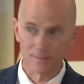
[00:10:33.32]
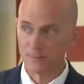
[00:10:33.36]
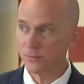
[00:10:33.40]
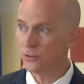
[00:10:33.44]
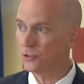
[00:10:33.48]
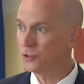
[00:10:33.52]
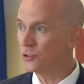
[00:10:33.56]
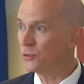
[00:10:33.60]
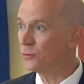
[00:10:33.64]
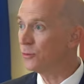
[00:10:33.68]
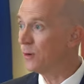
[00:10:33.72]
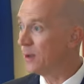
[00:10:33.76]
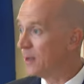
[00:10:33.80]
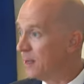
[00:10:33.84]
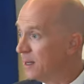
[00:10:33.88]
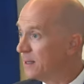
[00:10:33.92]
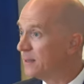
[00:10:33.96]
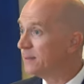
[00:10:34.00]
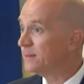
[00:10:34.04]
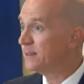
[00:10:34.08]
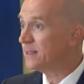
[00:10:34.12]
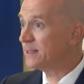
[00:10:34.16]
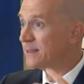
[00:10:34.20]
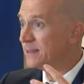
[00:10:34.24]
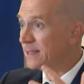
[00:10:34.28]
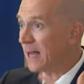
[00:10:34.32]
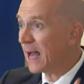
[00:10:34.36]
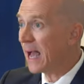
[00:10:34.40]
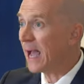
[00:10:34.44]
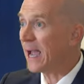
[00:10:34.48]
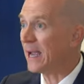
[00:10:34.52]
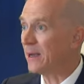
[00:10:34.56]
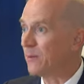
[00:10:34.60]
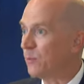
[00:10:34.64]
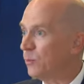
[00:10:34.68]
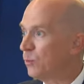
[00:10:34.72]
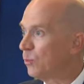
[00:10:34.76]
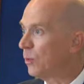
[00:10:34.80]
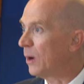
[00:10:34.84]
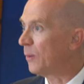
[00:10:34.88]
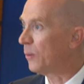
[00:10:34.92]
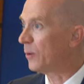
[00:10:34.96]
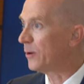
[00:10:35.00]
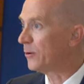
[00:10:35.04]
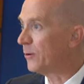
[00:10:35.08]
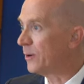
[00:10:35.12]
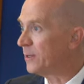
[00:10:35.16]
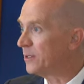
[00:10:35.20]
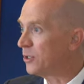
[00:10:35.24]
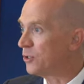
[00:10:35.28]
to decide what
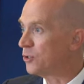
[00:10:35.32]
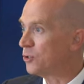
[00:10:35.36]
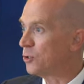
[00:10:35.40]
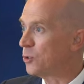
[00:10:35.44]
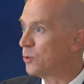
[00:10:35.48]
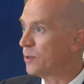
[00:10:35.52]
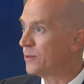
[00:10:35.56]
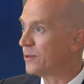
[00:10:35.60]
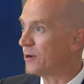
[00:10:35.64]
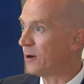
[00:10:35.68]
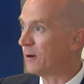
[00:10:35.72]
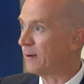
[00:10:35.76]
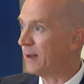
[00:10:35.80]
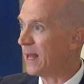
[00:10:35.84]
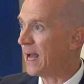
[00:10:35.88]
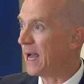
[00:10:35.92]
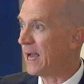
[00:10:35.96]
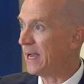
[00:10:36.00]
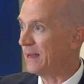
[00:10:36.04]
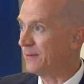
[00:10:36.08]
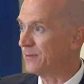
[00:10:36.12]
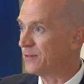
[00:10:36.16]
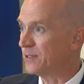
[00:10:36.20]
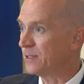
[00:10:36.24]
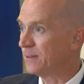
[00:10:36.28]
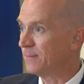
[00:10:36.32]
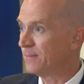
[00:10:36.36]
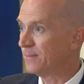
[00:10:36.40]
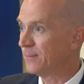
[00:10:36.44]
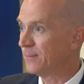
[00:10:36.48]
we're going to do with our lives.